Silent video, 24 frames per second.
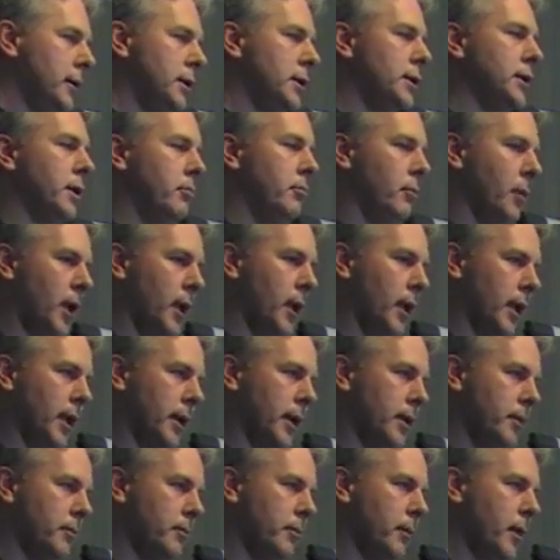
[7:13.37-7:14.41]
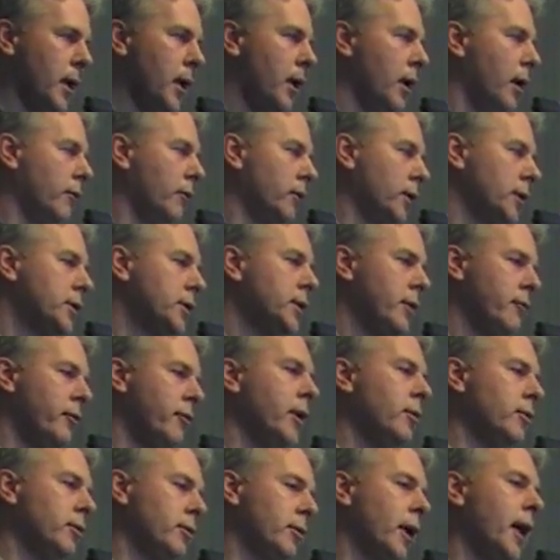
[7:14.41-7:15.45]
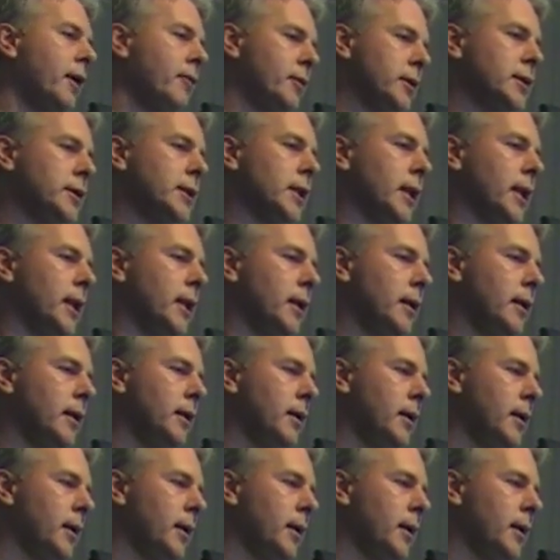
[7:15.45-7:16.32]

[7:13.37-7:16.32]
symbolic. Of course, the film Gravity